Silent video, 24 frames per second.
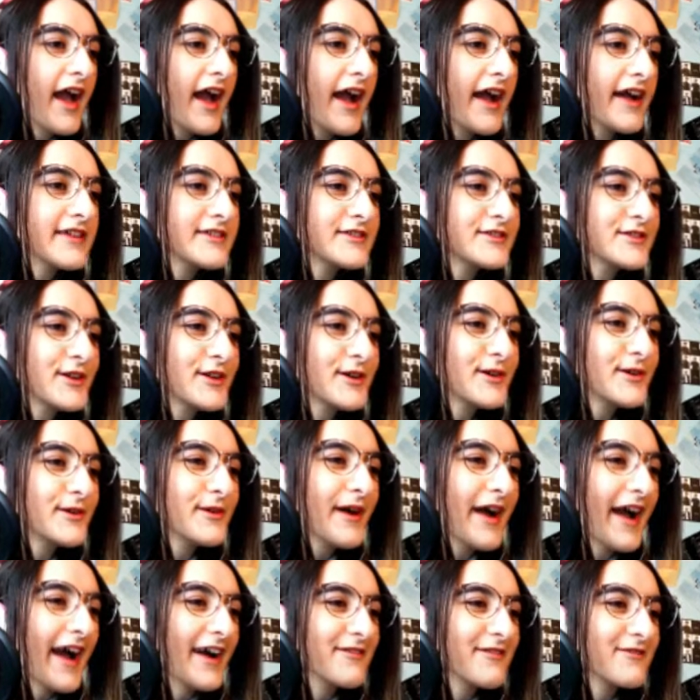And so
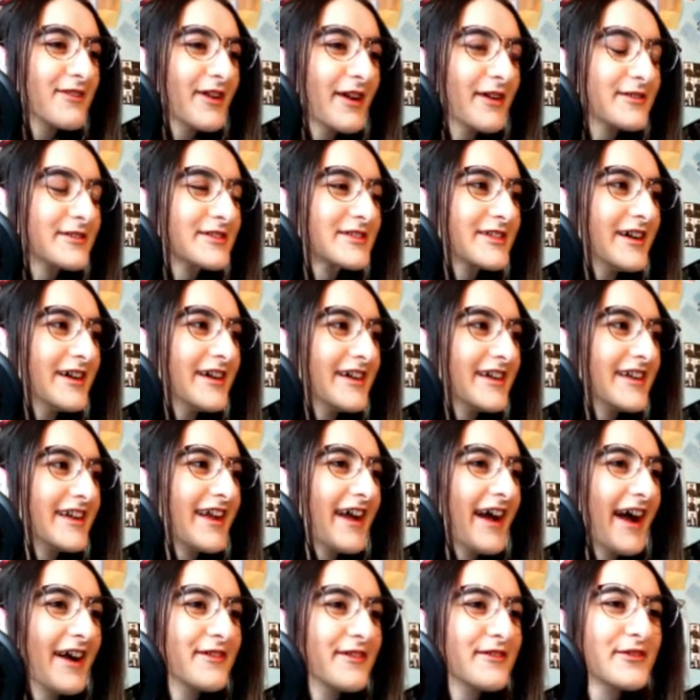after I was done,
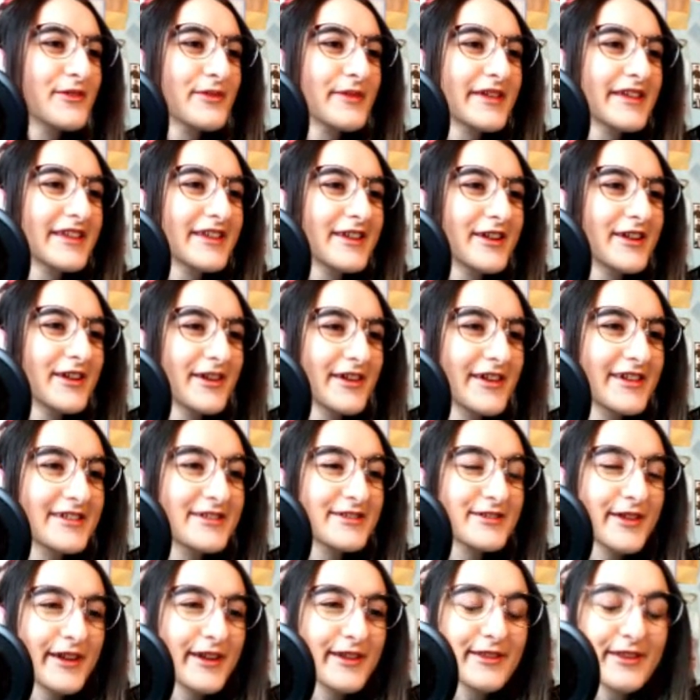I was really curious,
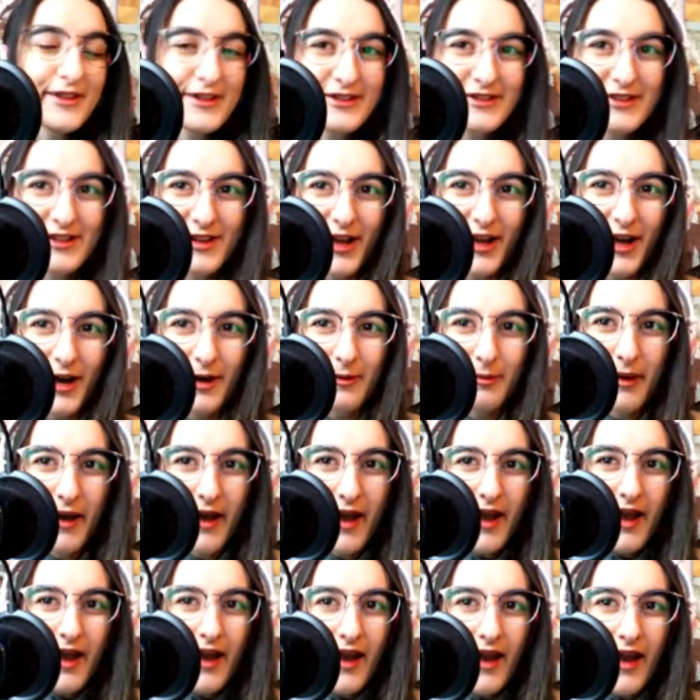so I looked it up,
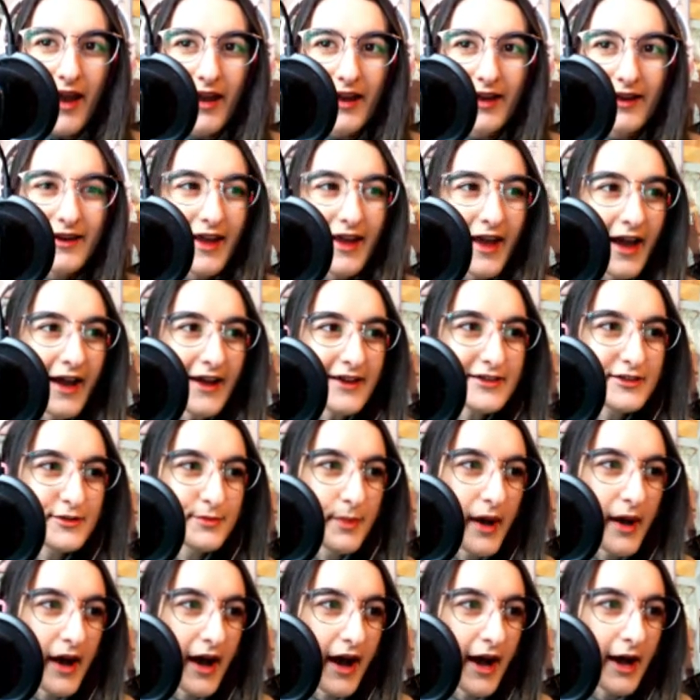and
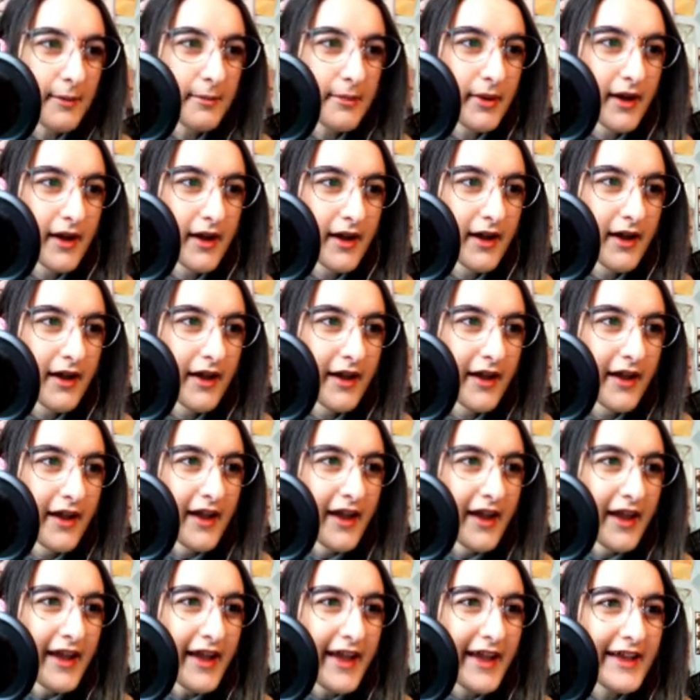S-pop
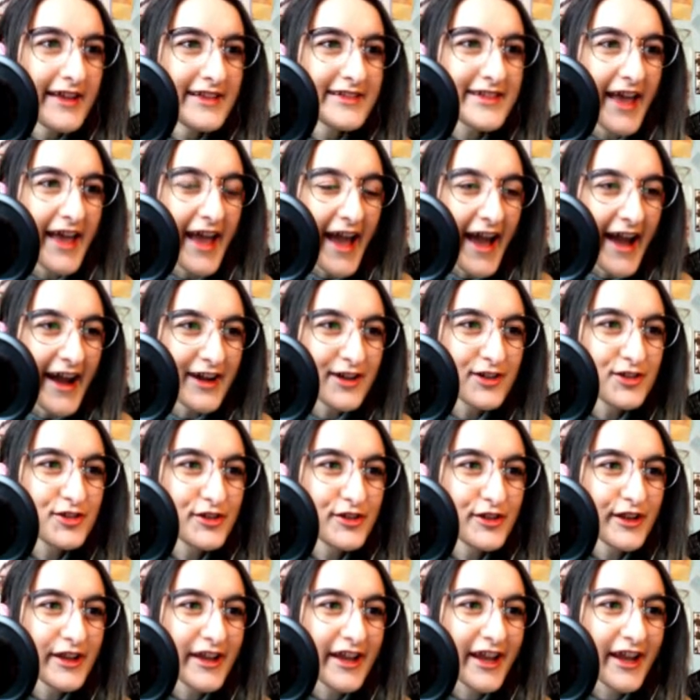is
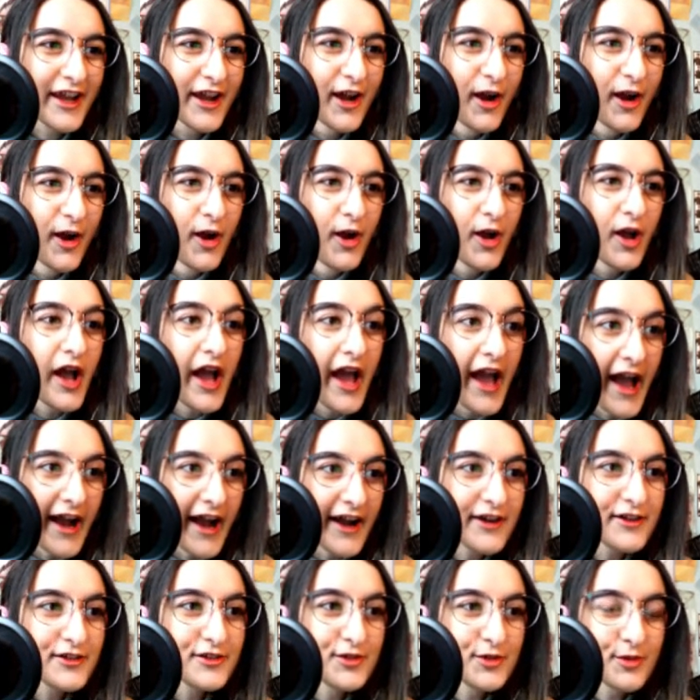actually
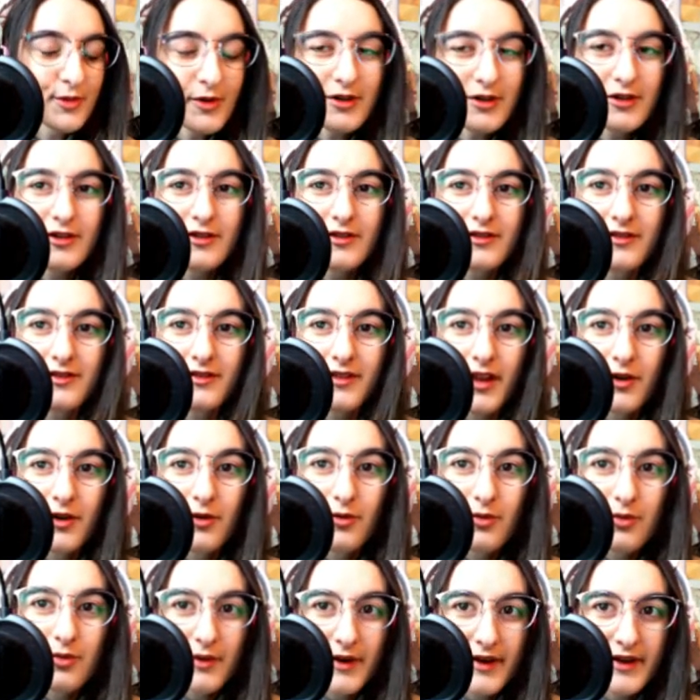actual, like,
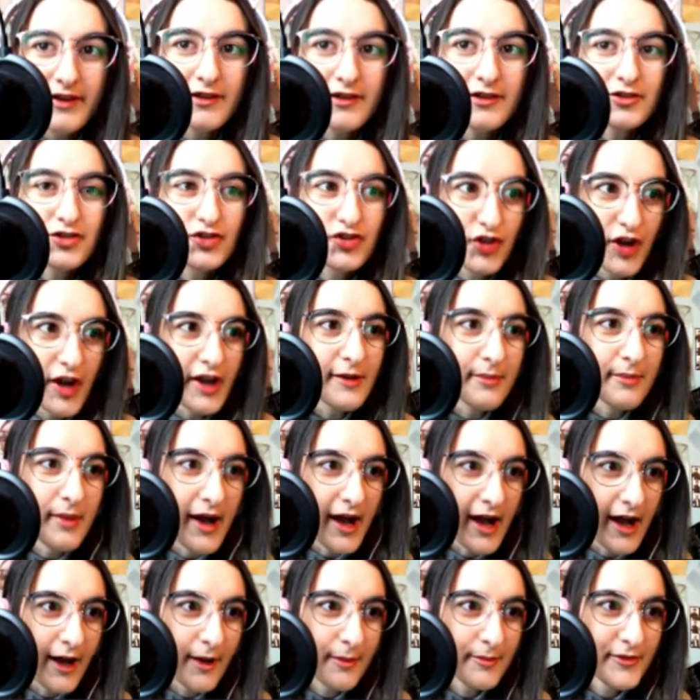real
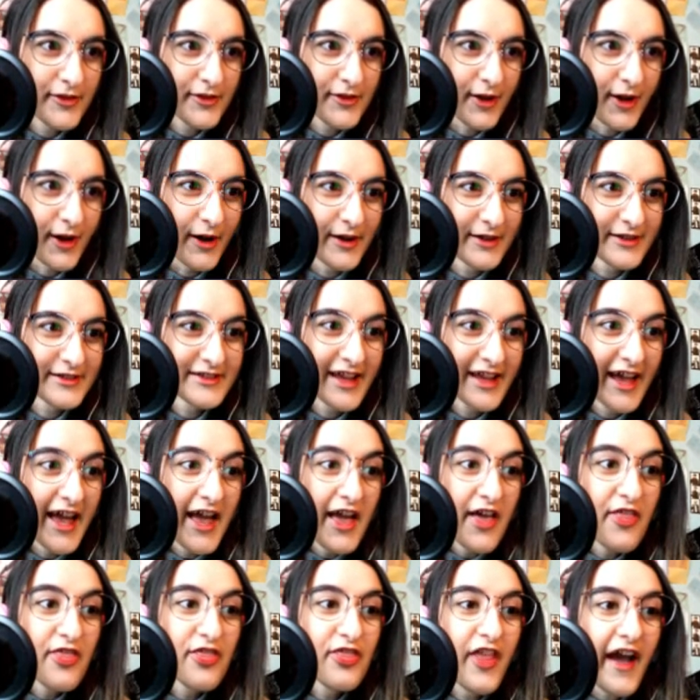J-pop songs
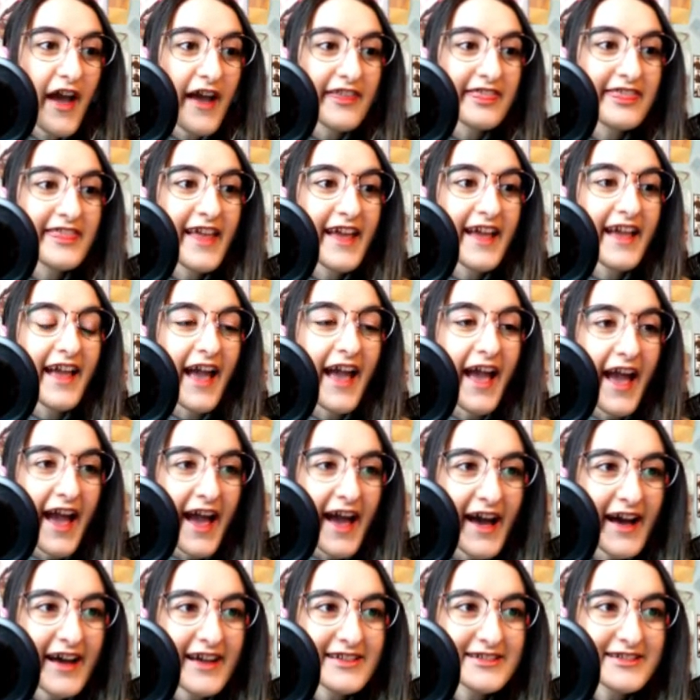that they
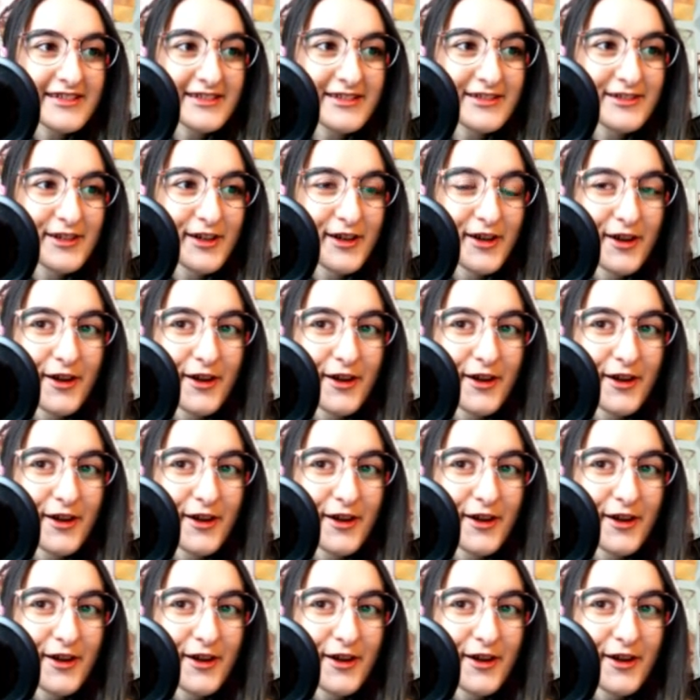asked